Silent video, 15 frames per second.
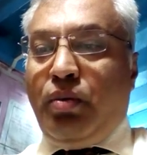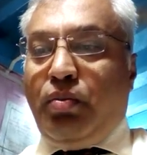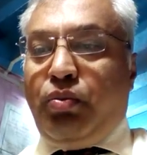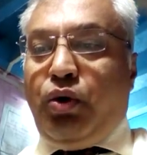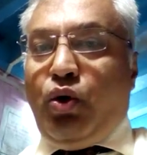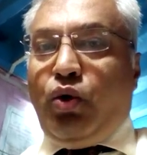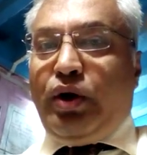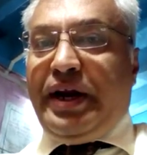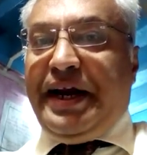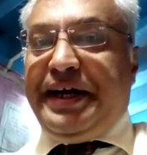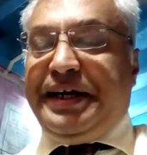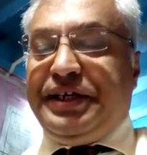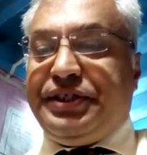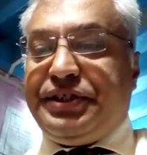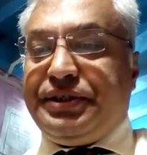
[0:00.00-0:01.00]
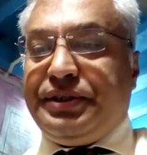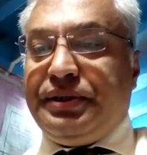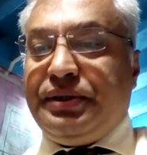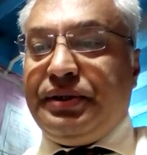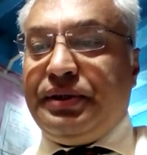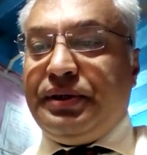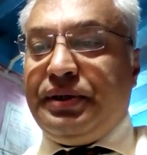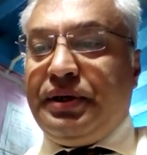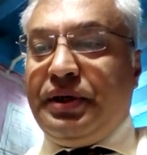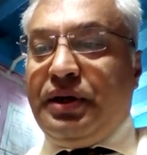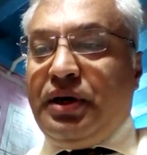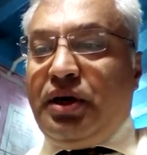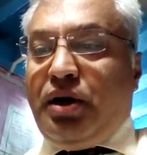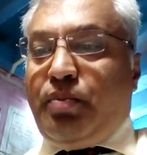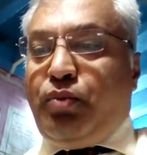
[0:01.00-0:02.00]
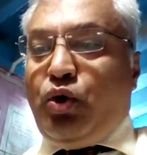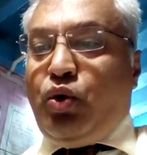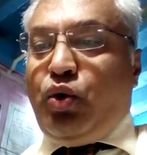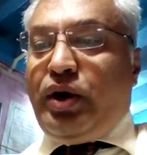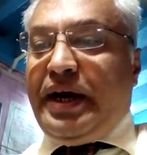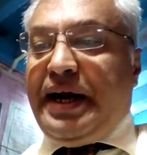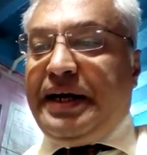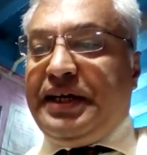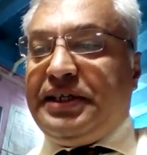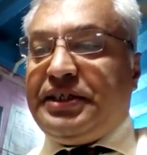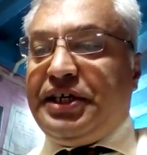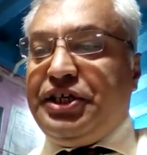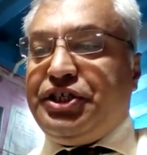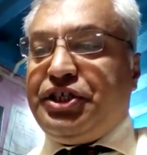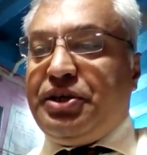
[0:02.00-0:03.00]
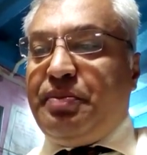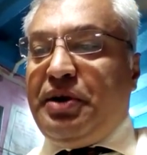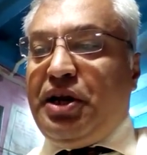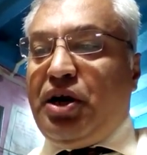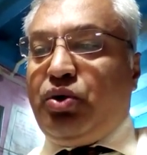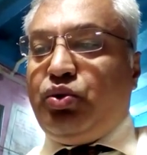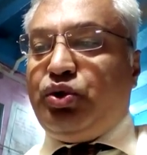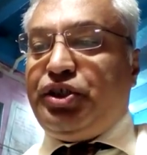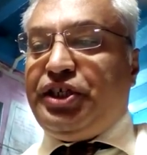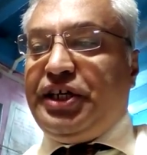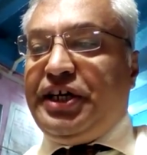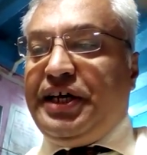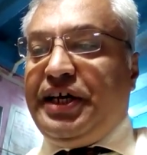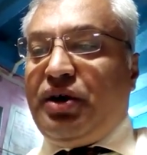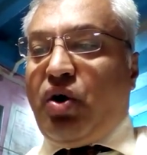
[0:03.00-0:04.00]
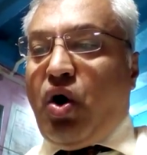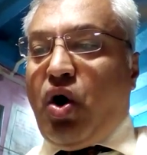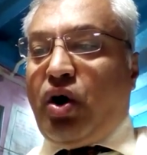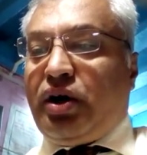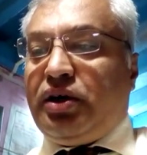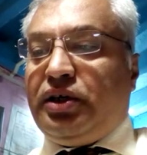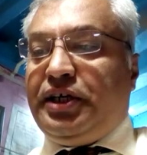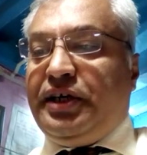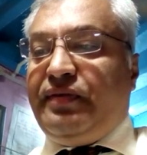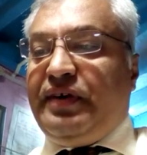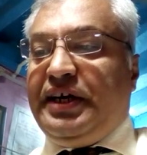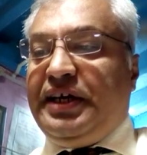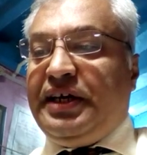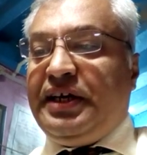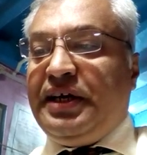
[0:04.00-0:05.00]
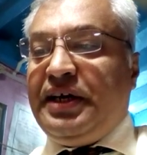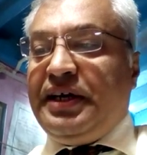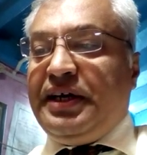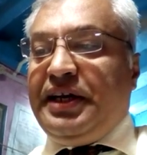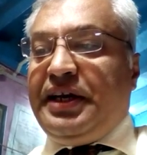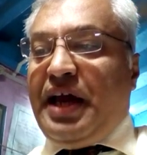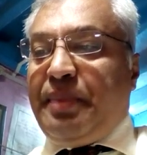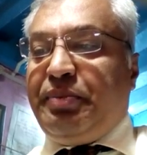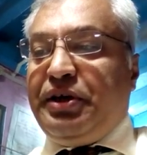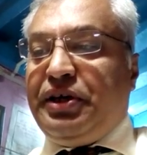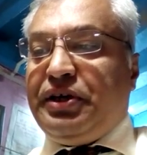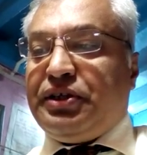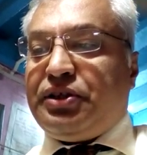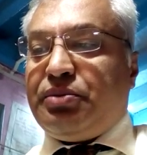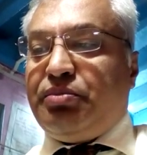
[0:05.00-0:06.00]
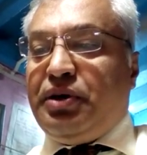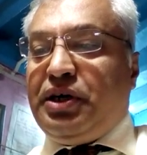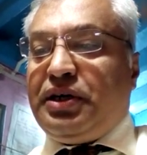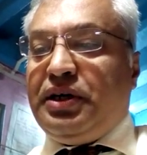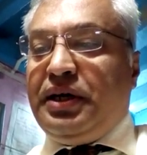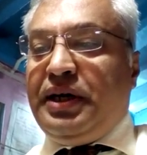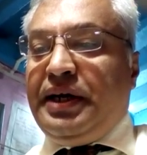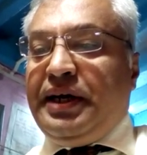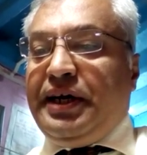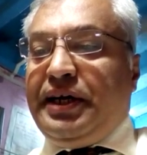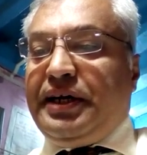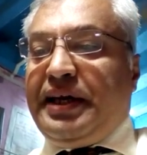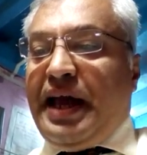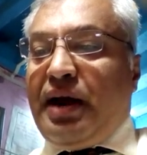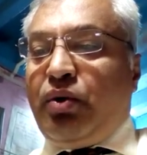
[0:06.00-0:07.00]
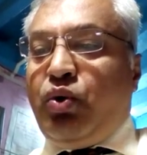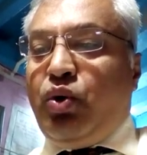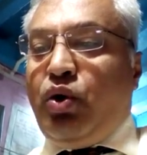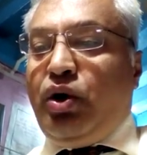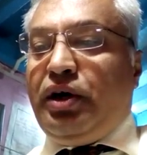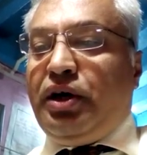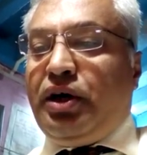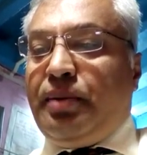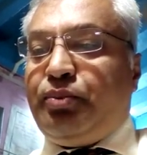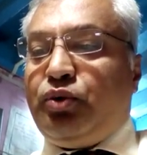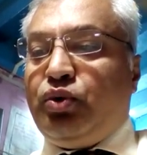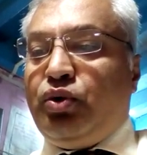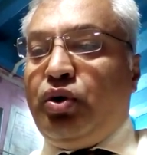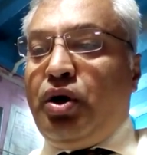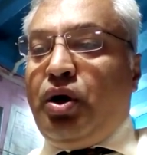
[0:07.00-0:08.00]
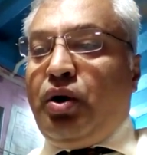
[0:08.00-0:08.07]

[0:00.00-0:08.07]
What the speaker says: Blu-ray disc. A Blu-ray disc is similar to CD or a DVD in appearance, but it can hold up to